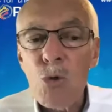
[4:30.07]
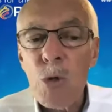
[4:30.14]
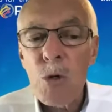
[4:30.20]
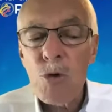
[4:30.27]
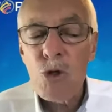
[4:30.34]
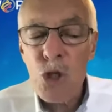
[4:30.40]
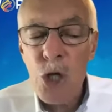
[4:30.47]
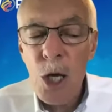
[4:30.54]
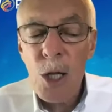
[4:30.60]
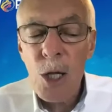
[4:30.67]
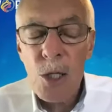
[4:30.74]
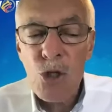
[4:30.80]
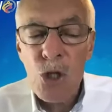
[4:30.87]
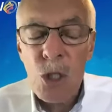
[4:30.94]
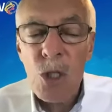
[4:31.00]
We were
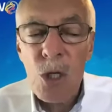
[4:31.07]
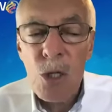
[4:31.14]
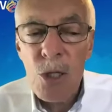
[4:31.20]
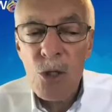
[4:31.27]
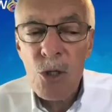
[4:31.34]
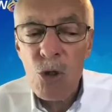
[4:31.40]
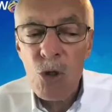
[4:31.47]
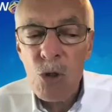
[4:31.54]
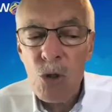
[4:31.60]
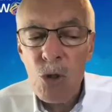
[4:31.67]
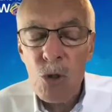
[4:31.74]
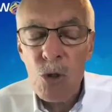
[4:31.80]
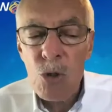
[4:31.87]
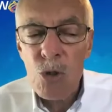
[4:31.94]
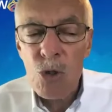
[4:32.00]
challenging the
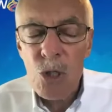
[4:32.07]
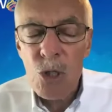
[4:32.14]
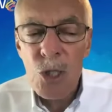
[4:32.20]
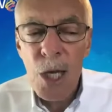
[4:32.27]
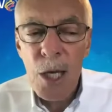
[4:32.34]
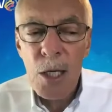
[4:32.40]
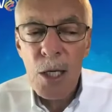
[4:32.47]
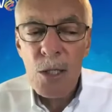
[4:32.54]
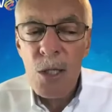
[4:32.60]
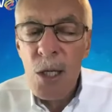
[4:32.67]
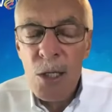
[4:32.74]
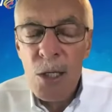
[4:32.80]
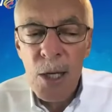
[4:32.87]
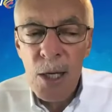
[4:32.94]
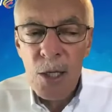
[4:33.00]
listeners to take the
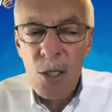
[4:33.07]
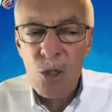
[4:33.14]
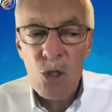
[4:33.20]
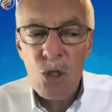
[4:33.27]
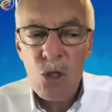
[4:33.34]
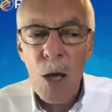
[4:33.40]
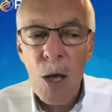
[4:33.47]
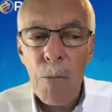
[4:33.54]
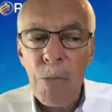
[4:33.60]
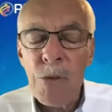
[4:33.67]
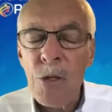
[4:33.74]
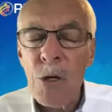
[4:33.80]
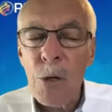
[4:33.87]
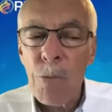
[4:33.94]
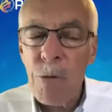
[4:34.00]
next step
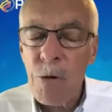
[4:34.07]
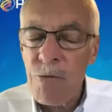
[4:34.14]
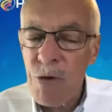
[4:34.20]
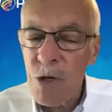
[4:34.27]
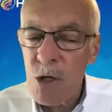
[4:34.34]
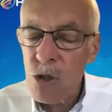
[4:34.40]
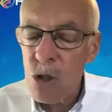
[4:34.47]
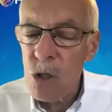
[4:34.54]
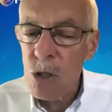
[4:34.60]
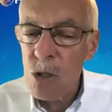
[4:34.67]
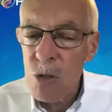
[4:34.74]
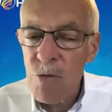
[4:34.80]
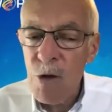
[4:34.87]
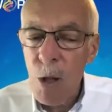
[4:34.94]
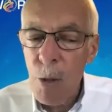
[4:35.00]
in their professional
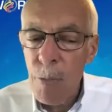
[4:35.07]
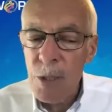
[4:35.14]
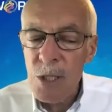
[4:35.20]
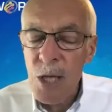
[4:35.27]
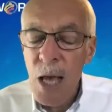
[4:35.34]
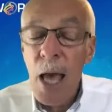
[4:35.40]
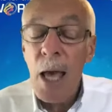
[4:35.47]
development